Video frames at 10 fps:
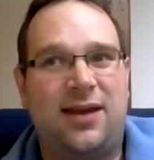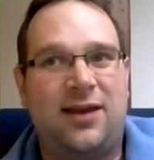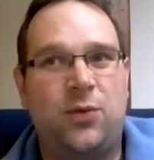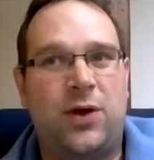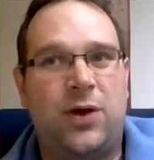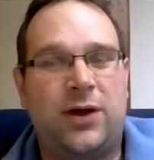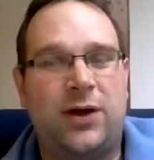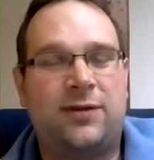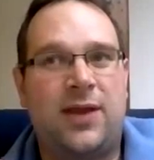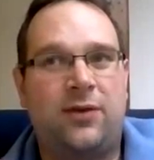If he
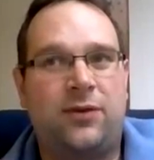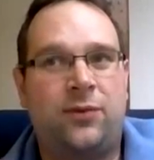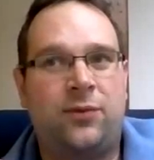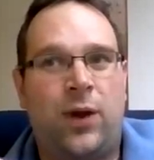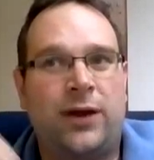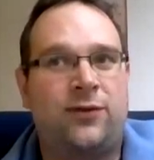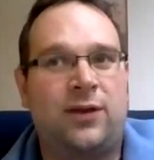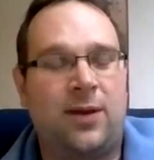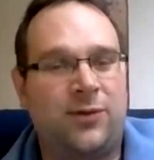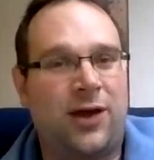wanted something else, why
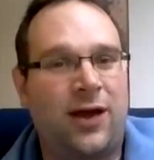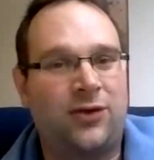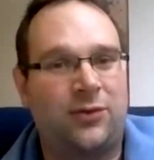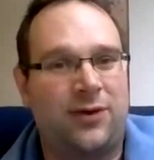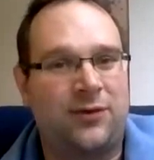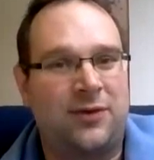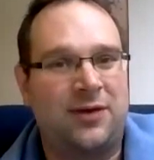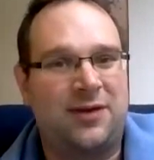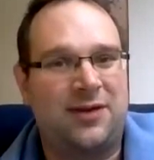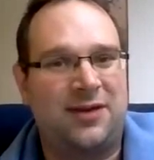doesn't he come talk to
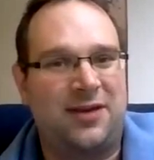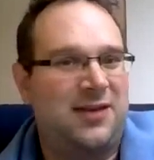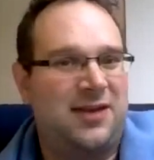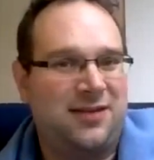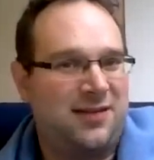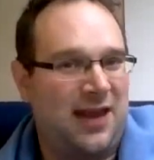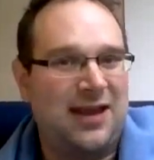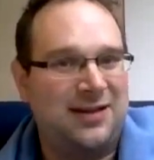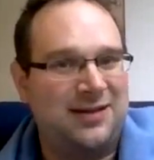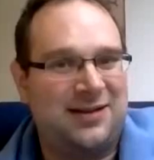us? Is he
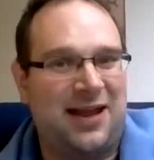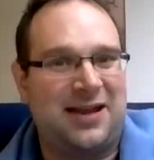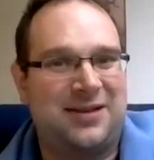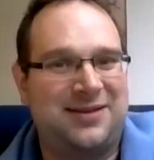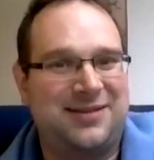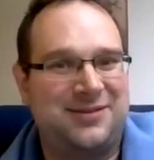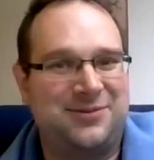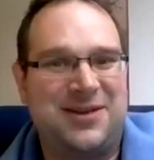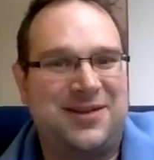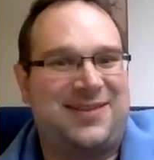insane? Like,
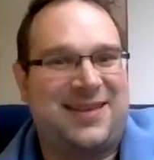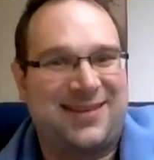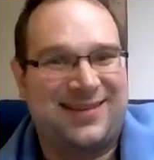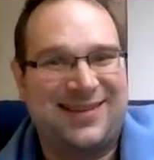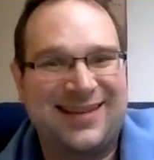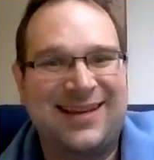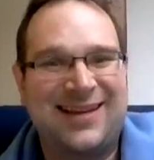what is this?"